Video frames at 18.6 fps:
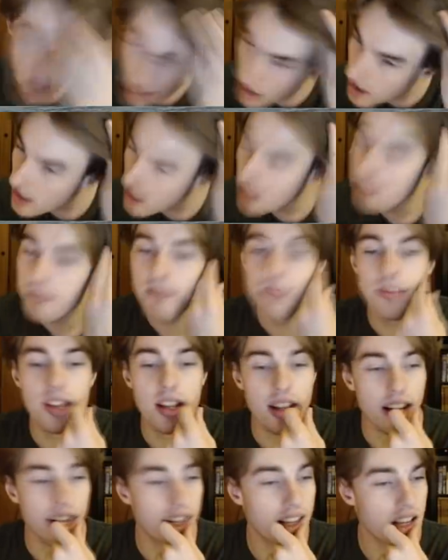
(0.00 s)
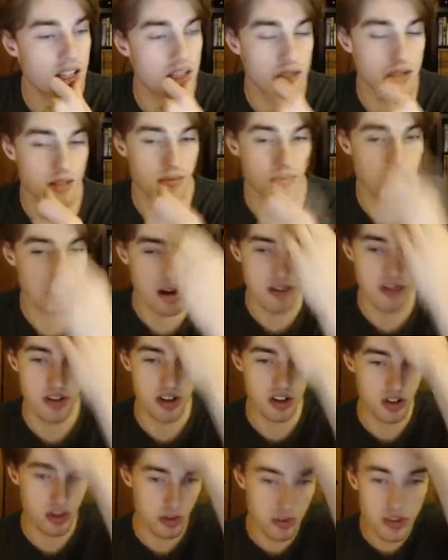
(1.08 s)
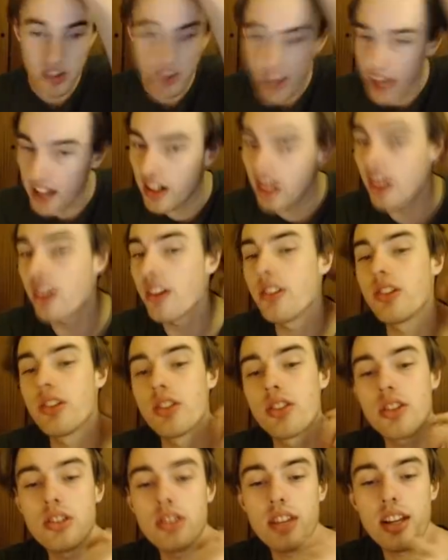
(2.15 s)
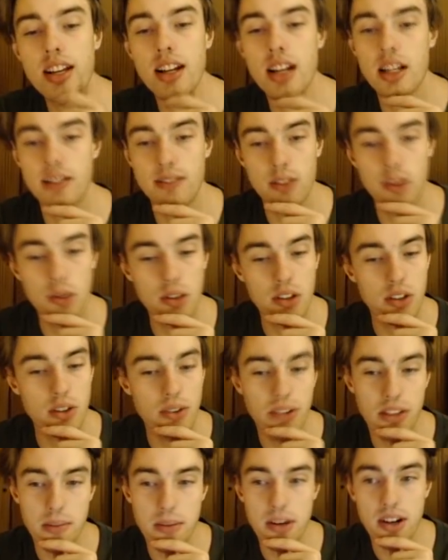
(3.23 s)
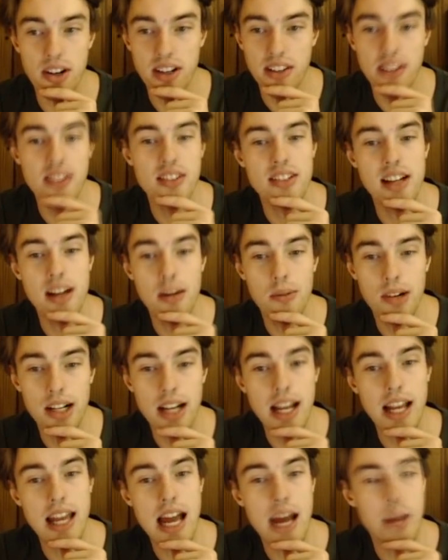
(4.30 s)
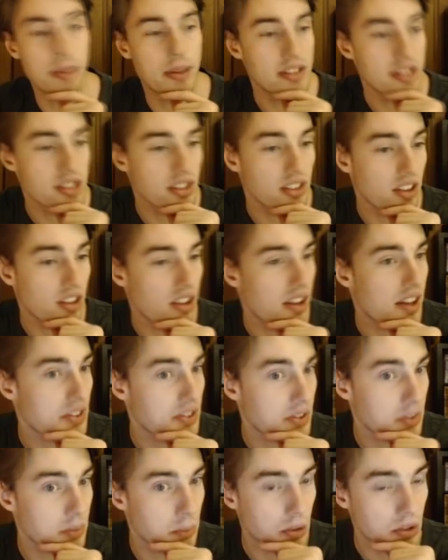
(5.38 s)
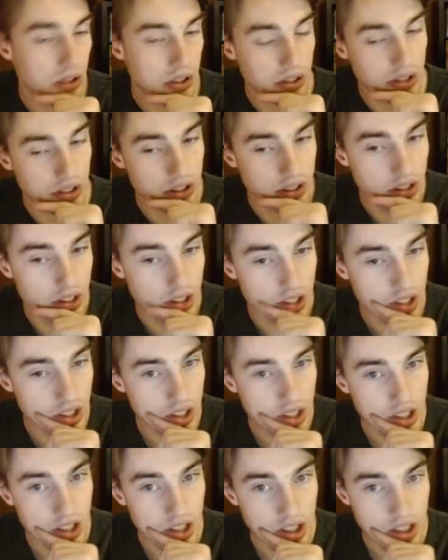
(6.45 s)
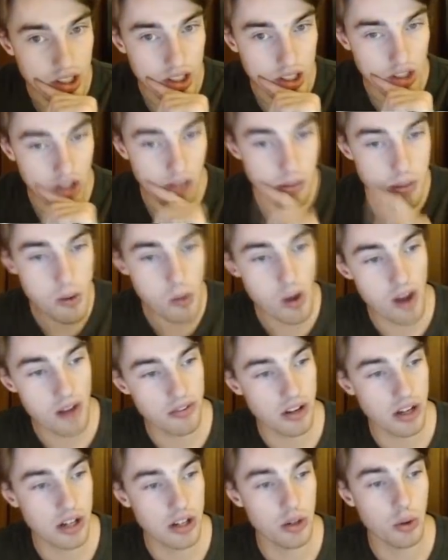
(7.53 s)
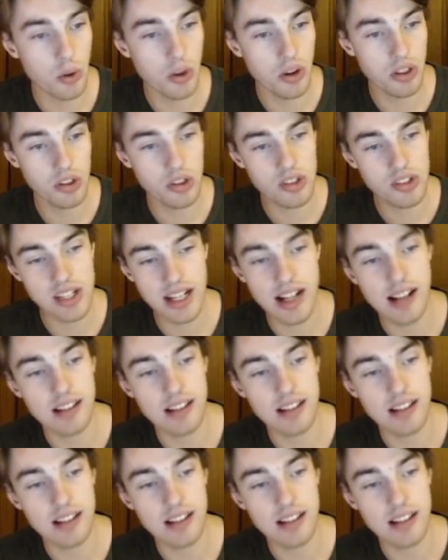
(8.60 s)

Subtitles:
I guess my first thought was Canada, just because they kind of look North American. This guy wearing a cap and sunglasses and whatnot. Could be quite far north. It looks like a